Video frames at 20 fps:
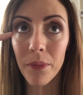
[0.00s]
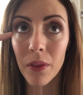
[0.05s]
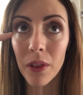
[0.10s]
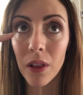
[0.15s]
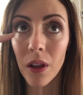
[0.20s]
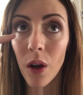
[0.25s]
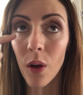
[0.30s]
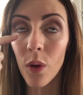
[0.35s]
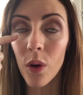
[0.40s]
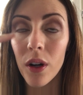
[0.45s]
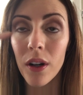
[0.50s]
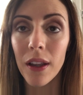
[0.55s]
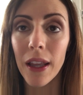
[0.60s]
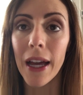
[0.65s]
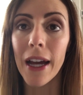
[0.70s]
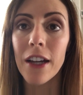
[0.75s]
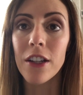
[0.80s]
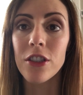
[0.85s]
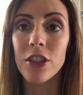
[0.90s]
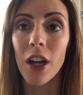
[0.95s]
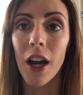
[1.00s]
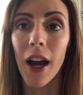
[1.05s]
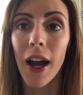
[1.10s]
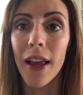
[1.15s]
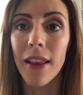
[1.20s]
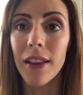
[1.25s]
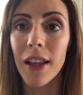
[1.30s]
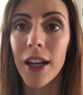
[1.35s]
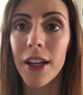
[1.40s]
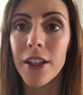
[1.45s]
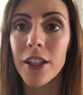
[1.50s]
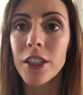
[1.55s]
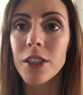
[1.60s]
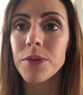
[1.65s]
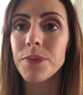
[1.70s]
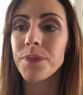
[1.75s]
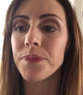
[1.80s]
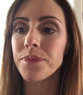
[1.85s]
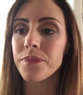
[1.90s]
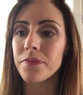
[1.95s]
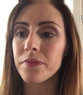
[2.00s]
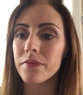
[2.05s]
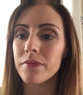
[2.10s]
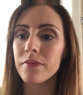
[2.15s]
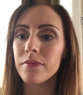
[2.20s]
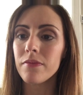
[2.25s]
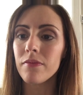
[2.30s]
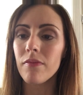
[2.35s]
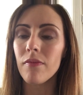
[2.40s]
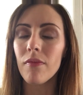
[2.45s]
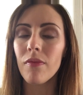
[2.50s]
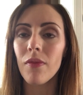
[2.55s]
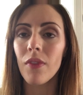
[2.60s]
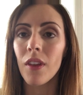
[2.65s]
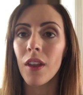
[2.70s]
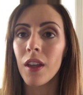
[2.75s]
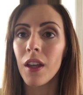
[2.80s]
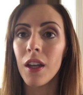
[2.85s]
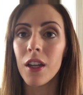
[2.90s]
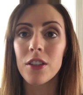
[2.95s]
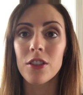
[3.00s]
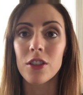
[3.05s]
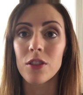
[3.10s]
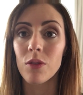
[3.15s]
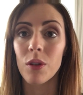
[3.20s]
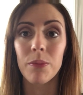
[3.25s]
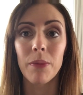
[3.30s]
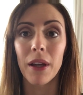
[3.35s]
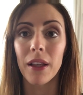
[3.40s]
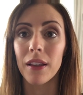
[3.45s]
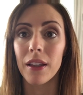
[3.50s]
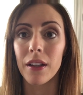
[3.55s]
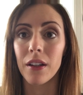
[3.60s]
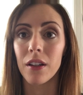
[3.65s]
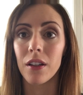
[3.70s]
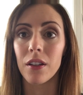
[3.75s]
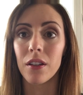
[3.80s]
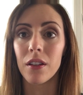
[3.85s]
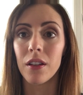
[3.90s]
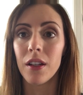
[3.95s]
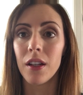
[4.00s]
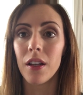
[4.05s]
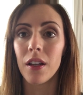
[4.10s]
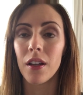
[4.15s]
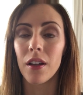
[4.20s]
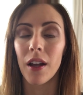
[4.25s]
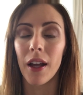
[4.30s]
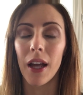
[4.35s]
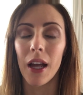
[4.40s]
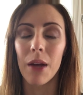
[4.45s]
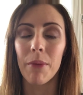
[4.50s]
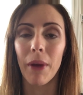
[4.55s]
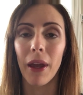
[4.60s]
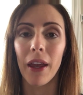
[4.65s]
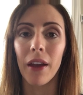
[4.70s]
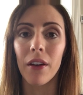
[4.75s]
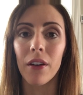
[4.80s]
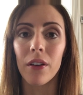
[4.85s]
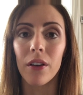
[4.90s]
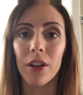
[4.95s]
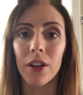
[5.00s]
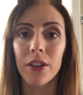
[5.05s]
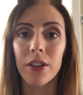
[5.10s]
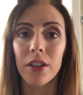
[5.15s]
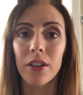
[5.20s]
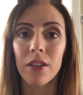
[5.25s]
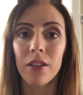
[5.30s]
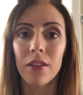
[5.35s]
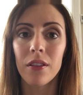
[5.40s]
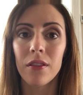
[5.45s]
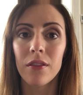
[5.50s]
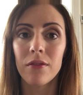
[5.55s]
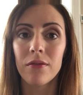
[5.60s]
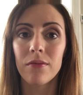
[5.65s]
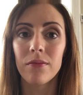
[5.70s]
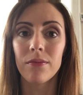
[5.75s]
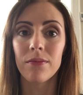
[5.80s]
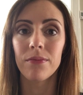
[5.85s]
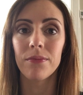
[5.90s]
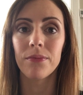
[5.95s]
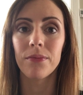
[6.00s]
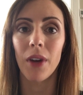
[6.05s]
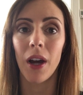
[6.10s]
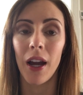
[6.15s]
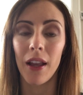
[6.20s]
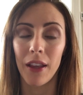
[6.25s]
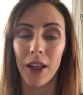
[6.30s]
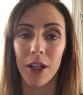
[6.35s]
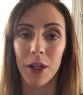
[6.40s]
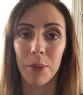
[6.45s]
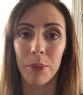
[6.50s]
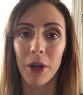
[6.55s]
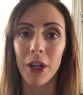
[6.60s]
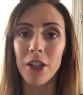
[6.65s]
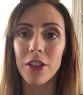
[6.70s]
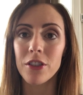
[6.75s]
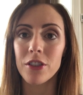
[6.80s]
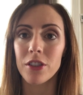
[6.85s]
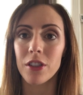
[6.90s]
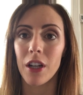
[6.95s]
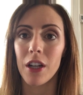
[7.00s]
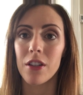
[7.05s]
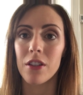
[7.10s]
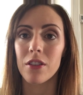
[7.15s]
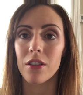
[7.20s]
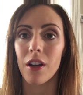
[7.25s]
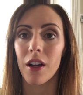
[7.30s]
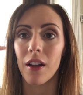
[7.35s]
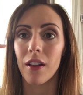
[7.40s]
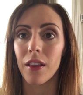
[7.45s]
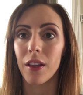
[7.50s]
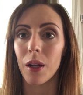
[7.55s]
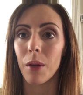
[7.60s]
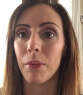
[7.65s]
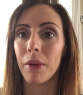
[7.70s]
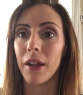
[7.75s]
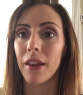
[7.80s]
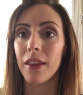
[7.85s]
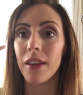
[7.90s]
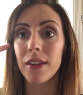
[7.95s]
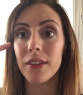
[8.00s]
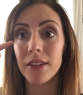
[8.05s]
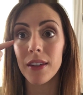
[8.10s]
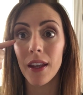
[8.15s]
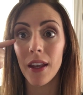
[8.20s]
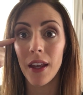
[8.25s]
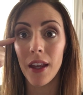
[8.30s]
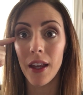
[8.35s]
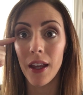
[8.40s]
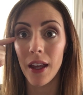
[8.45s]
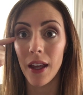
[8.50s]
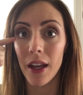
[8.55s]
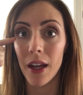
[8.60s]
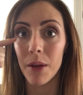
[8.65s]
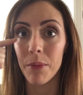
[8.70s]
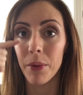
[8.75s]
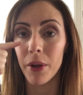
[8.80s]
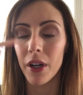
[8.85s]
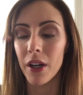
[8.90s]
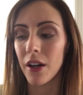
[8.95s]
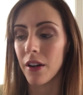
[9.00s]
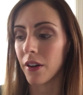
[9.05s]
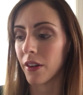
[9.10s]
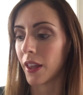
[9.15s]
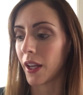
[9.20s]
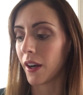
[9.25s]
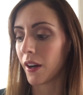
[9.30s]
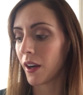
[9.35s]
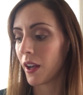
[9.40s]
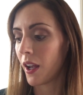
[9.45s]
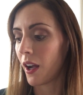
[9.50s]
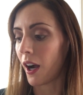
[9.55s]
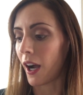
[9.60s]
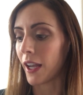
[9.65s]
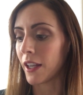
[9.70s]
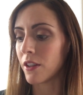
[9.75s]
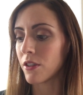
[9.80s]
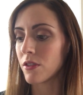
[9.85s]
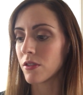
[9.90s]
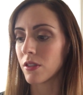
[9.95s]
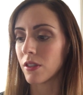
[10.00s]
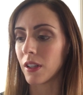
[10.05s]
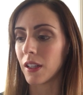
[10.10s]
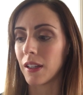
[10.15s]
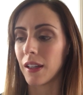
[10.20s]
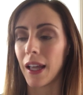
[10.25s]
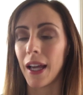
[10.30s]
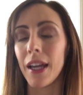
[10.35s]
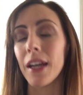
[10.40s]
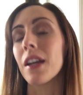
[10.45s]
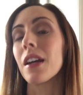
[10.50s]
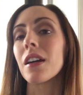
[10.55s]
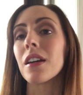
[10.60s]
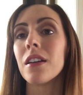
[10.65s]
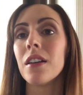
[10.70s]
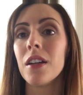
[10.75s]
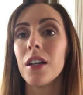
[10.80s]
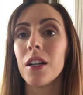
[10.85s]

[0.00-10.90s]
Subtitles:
lower lash eyeliner, just with my little angled eyeliner brush. I just got a little bit of this and put it under there. I usually like